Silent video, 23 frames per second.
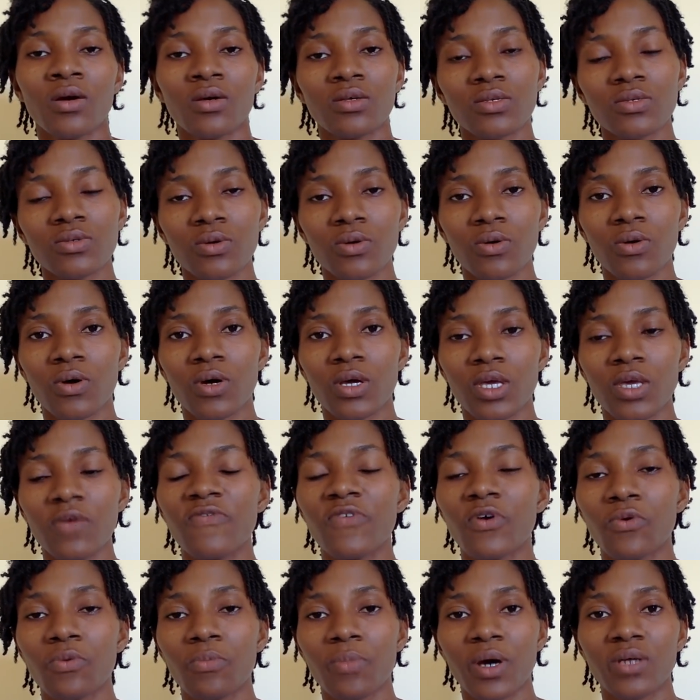So if
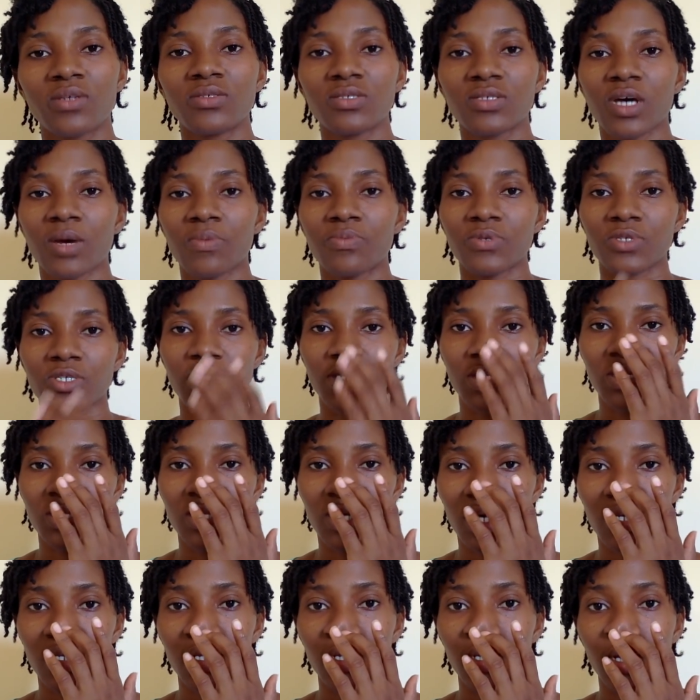a woman is
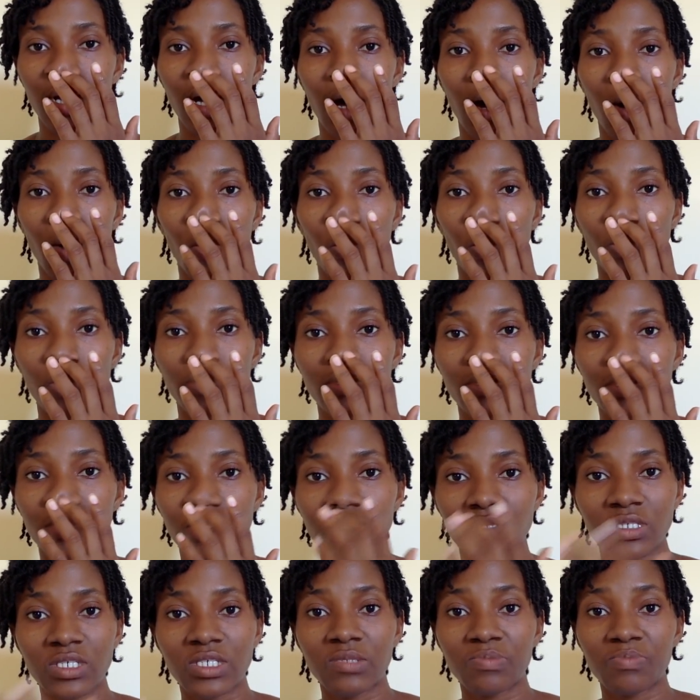appreciated in her own
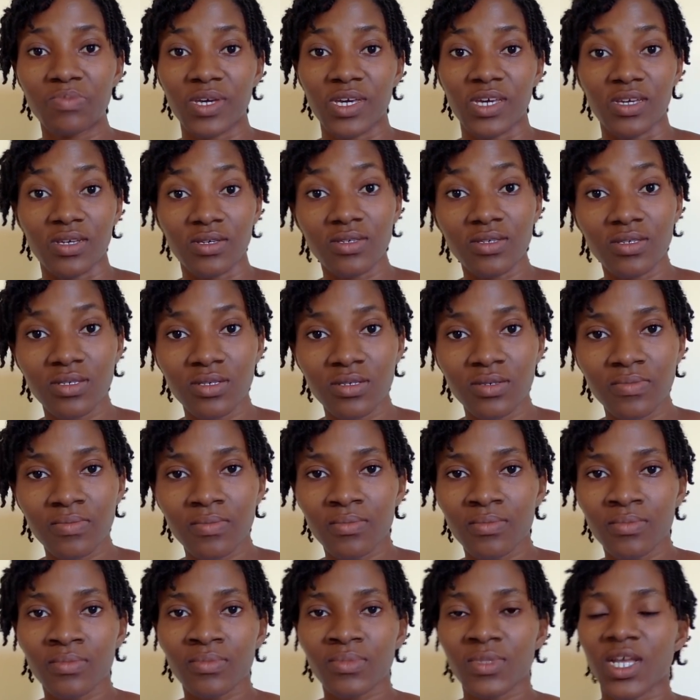space,
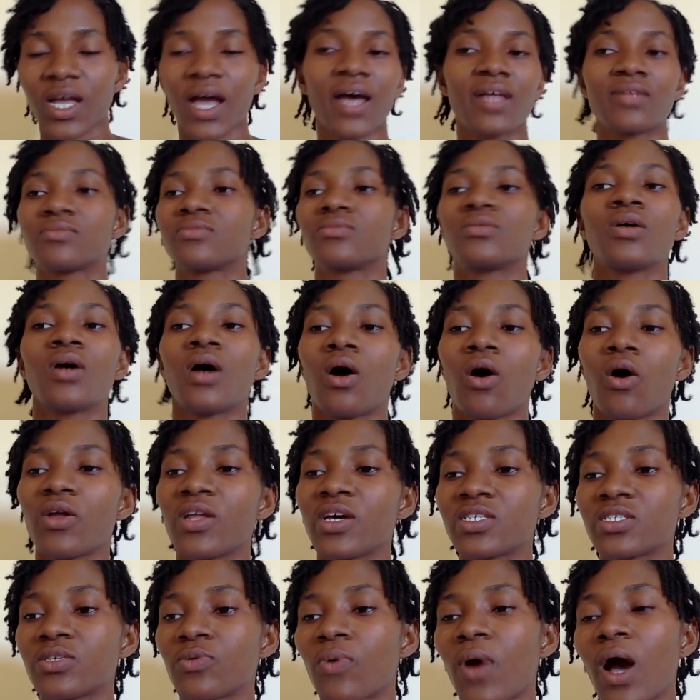and
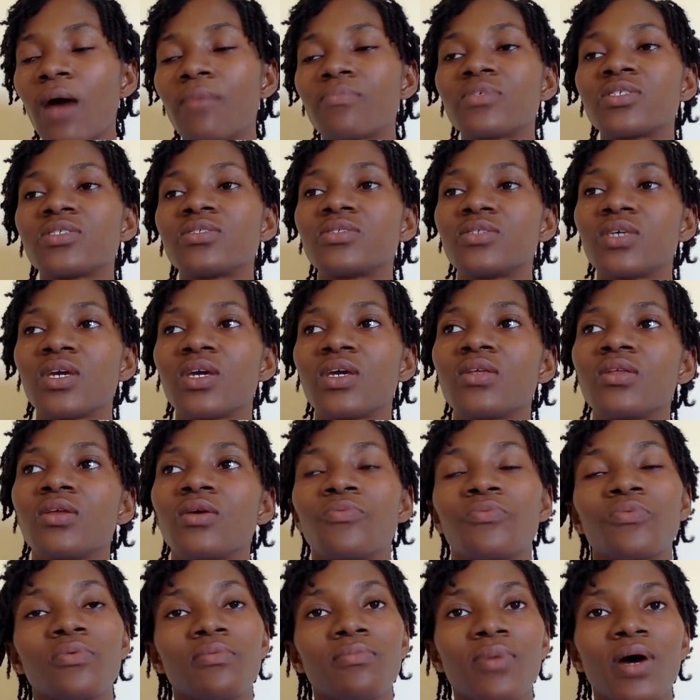honestly, when I'm saying a
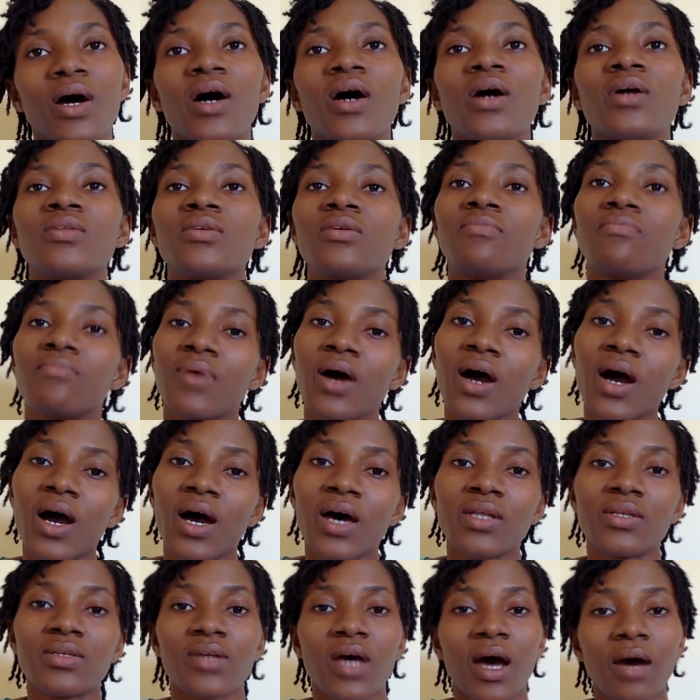woman, a
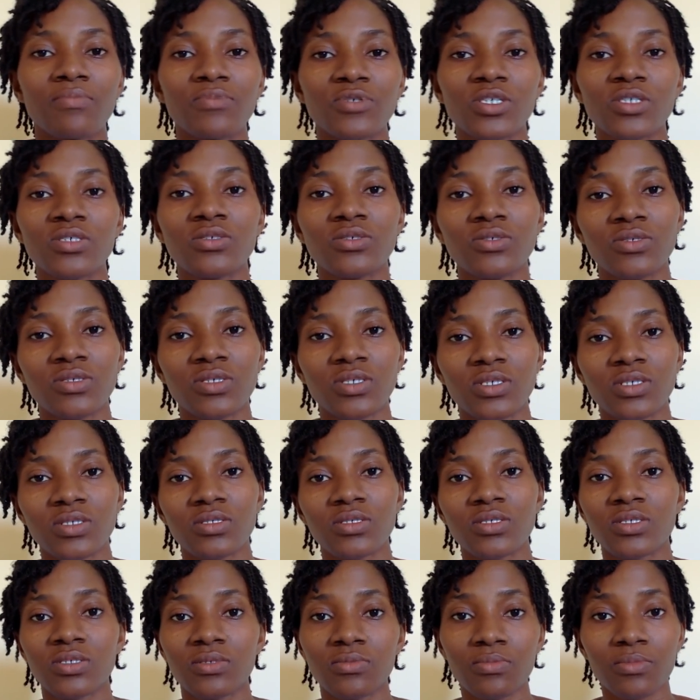man, I'm just
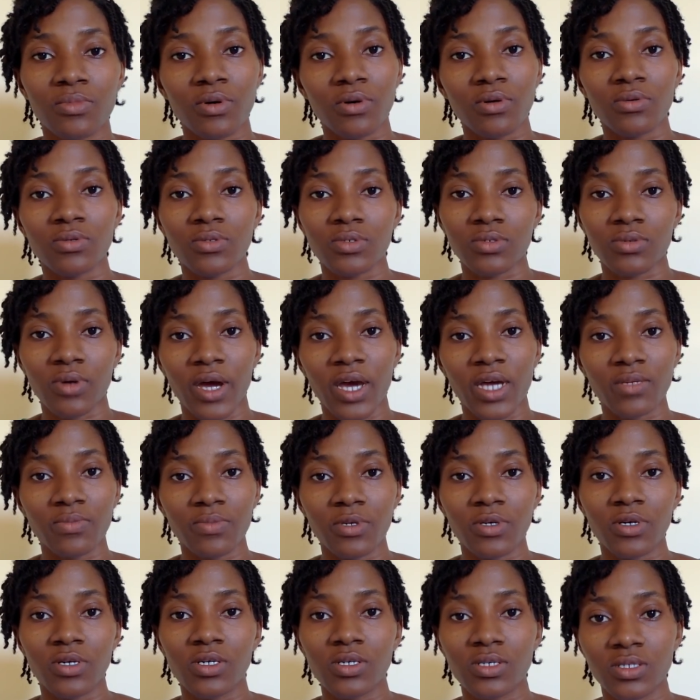using symbols, right?
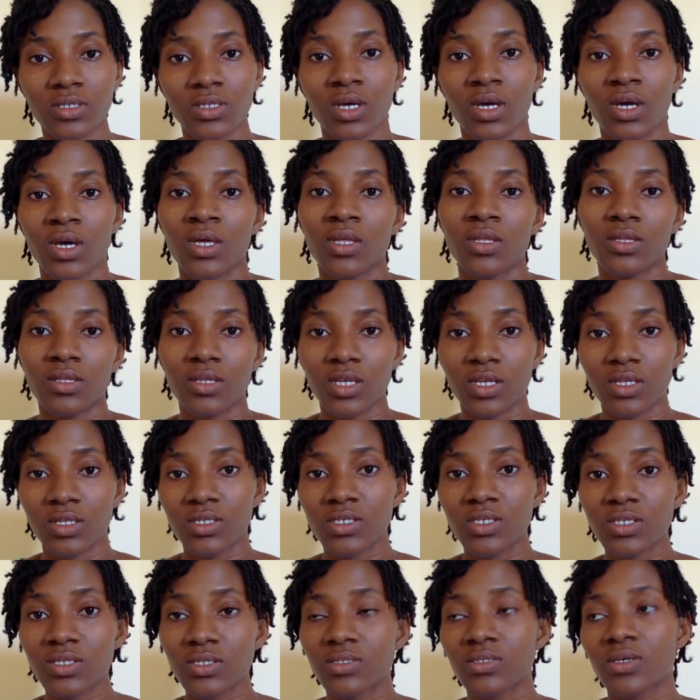Because in
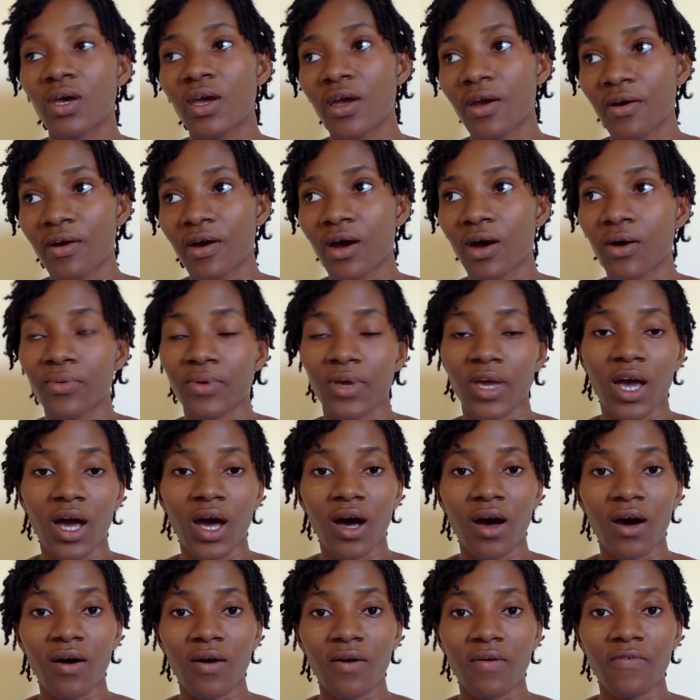this era we
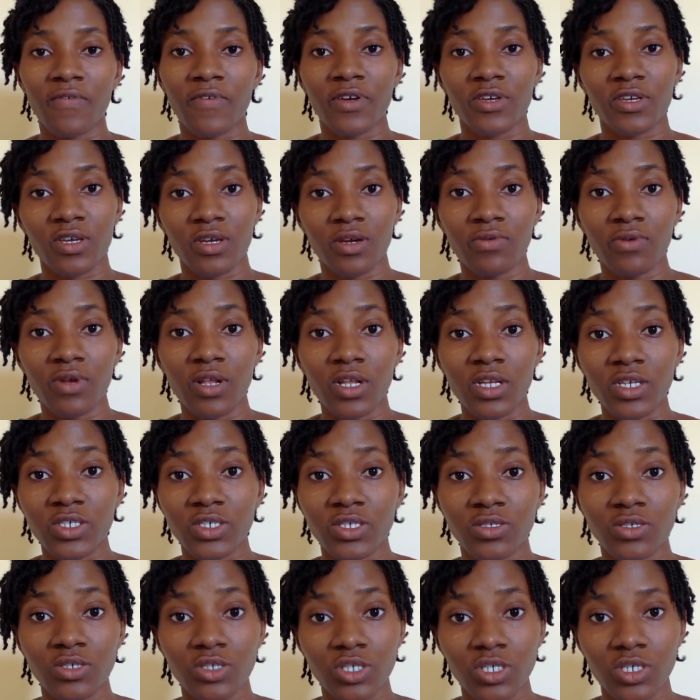have gay
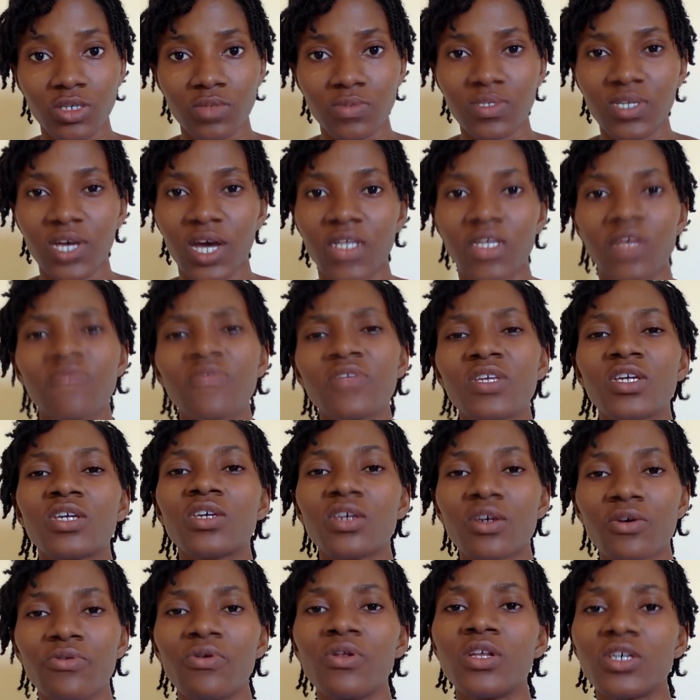relationships, and even in
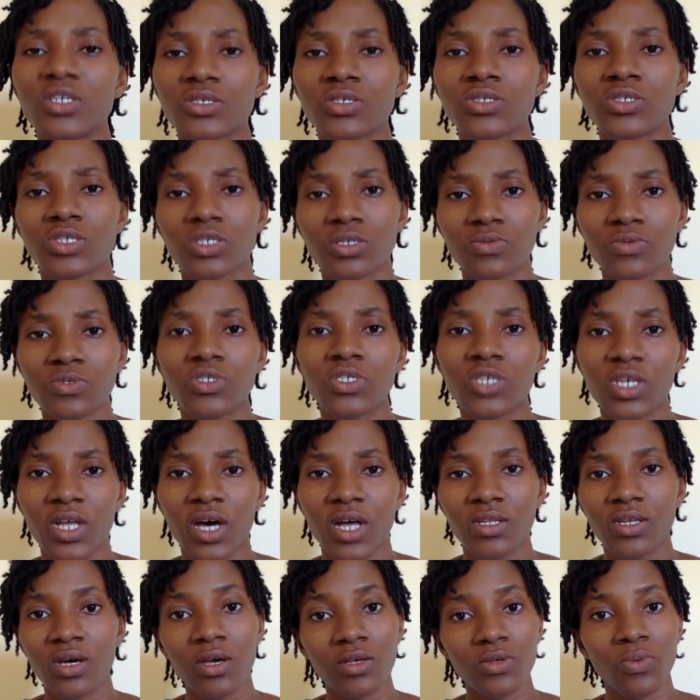gay relationships you see
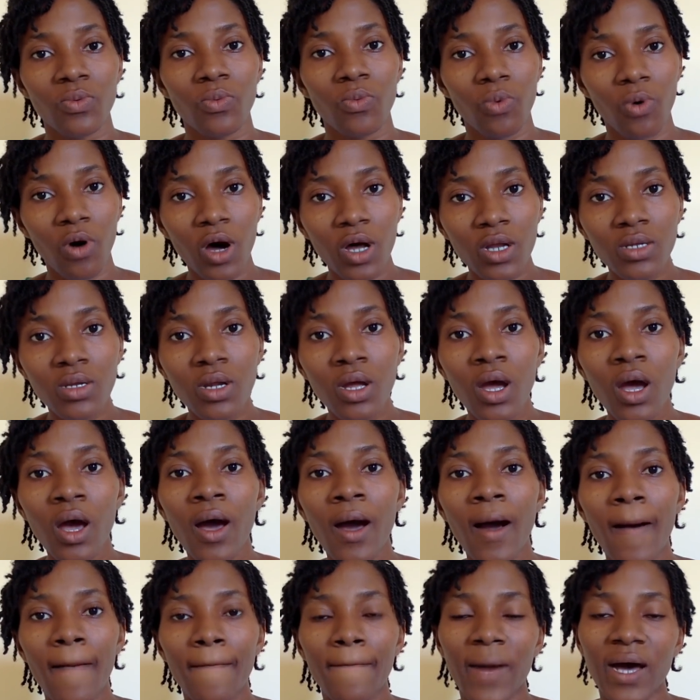that there's one
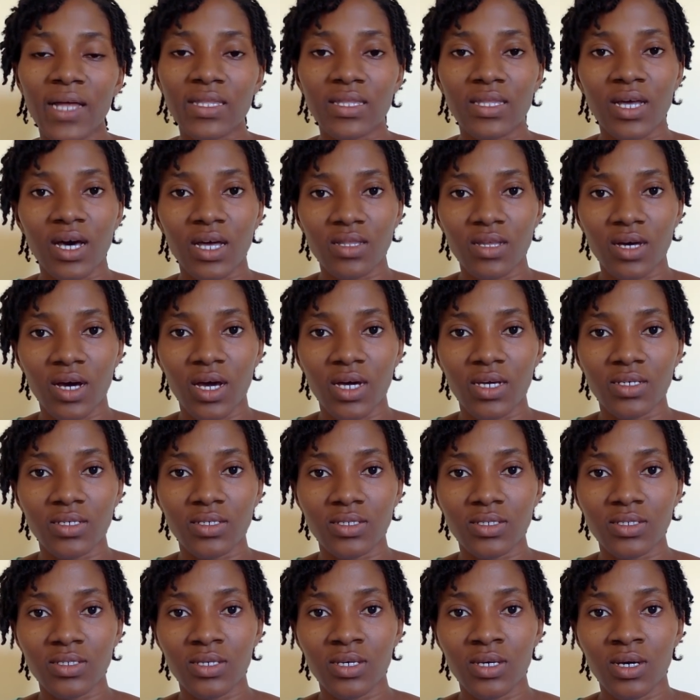partner that
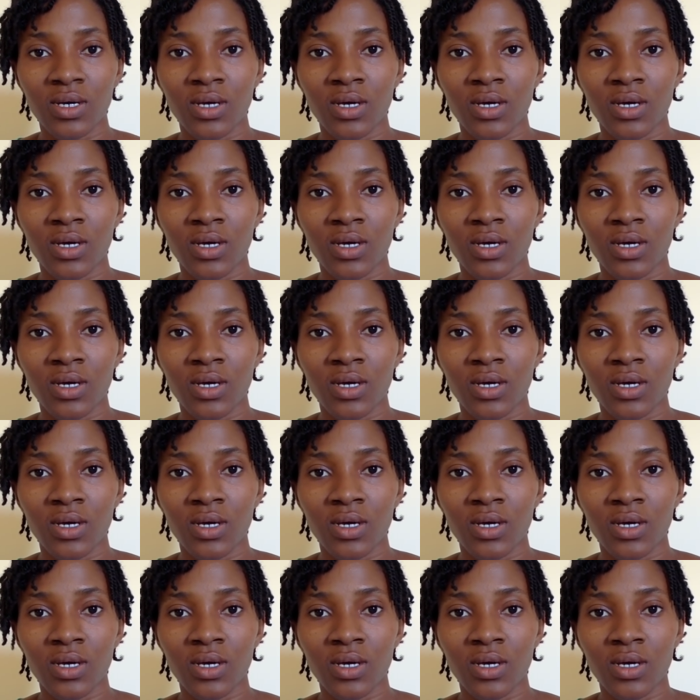is